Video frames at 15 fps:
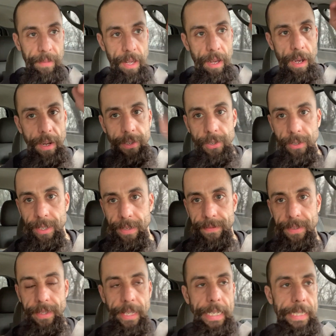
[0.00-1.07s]
hundreds of
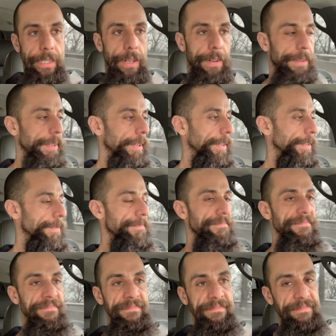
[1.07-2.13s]
things on there.
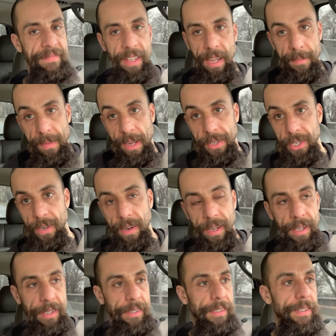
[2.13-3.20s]
I'm not
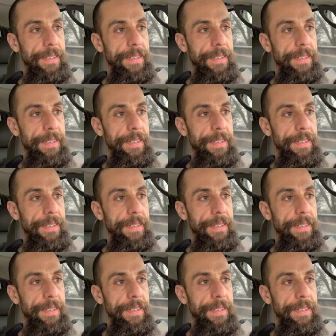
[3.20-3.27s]
trying.